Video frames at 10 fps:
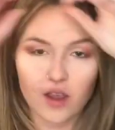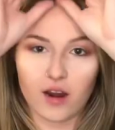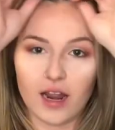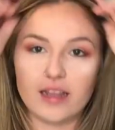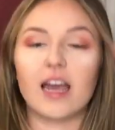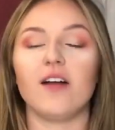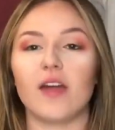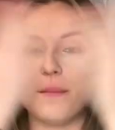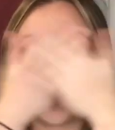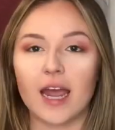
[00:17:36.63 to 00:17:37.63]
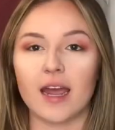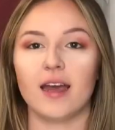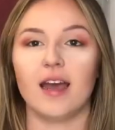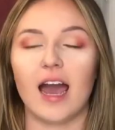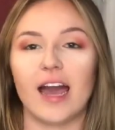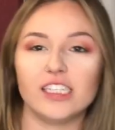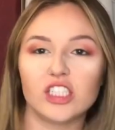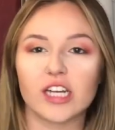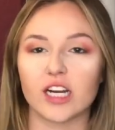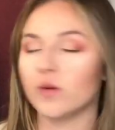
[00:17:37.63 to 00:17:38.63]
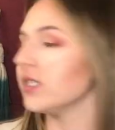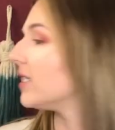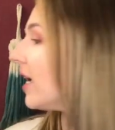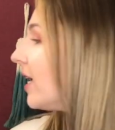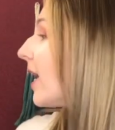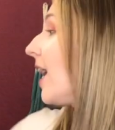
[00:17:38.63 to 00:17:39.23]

all right, now that my eyeshadow is done,